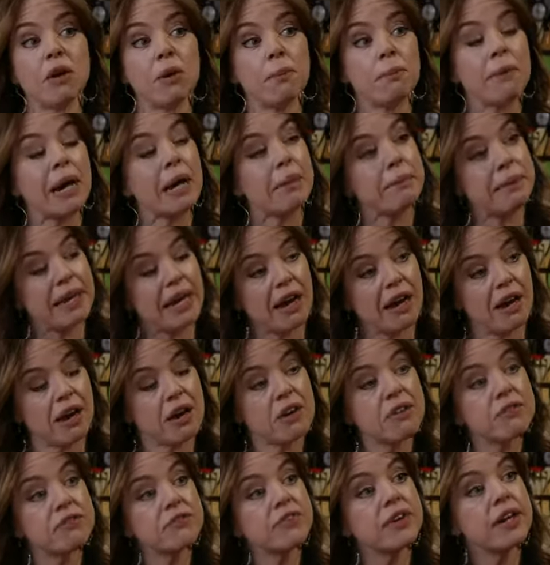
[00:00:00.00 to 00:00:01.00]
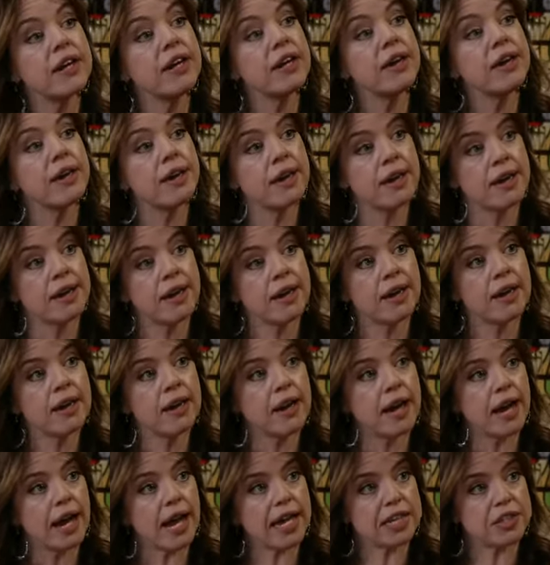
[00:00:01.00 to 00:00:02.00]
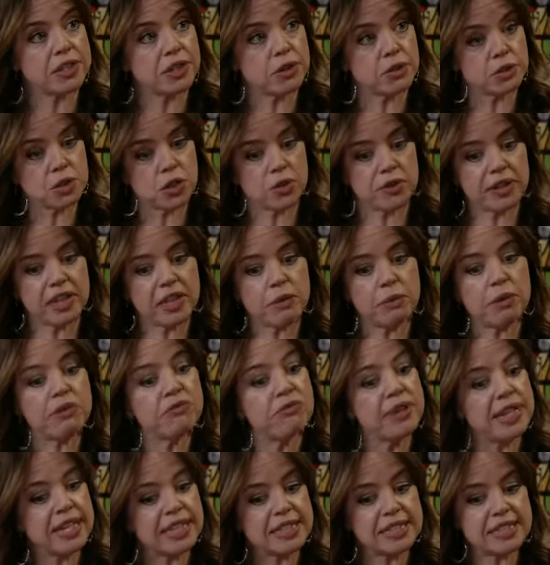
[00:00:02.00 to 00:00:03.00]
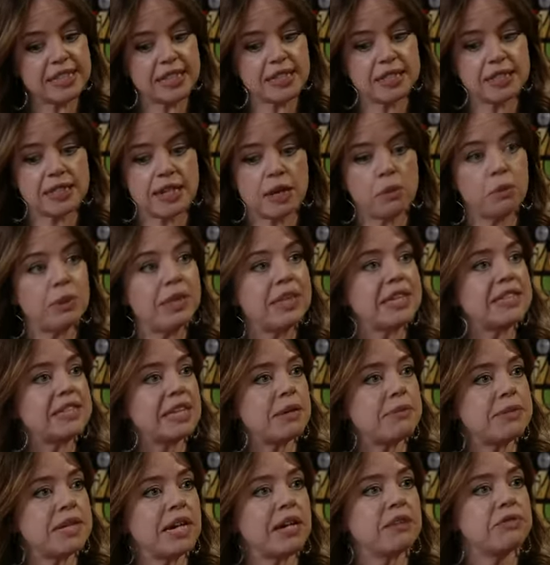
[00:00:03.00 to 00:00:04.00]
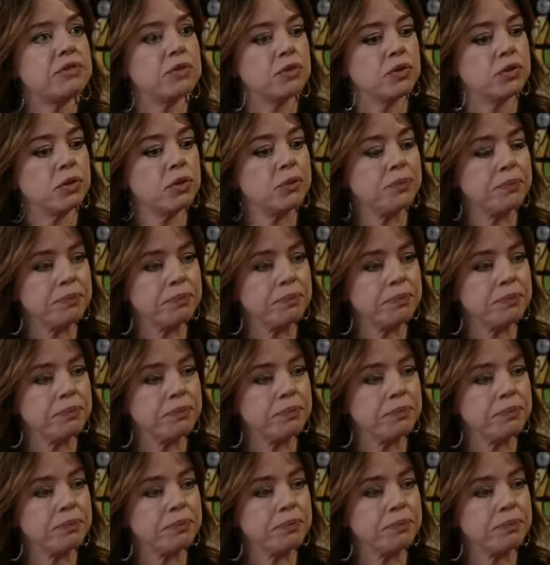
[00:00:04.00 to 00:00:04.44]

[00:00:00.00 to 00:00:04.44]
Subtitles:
on my behalf, I told Johnny that we've reconsidered and we'll accept it after all.